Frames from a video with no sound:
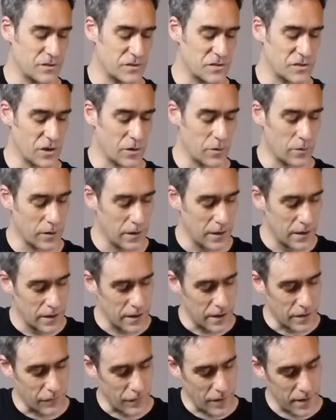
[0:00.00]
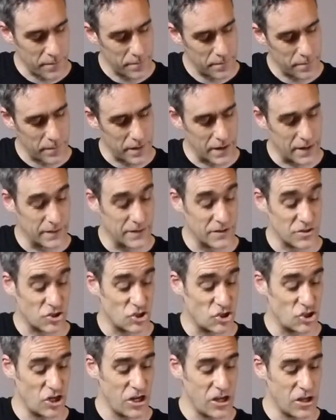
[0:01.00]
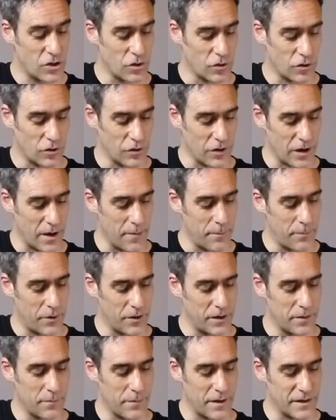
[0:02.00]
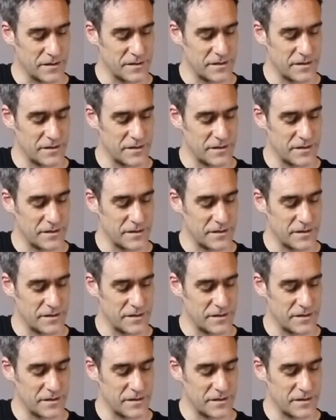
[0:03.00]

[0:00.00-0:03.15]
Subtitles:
So if I'm in this G chord, I'm putting my